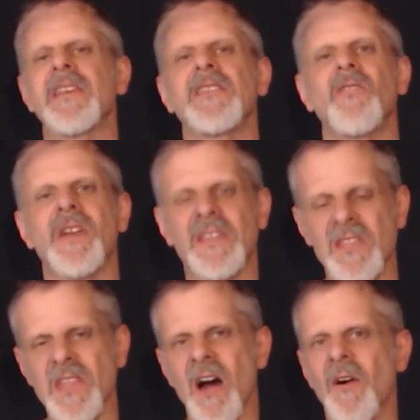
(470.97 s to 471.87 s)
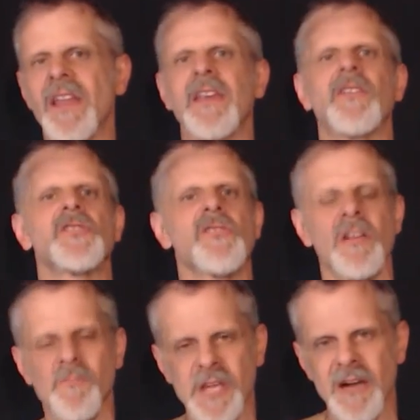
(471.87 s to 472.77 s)
you'll get to know it. It'll start
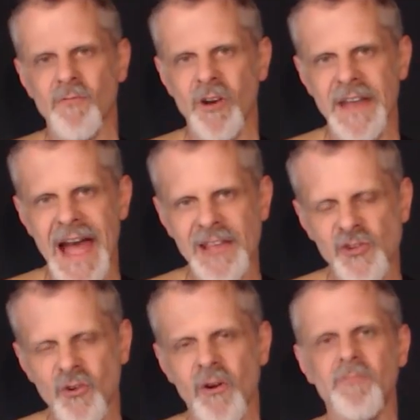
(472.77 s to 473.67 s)
to become more natural,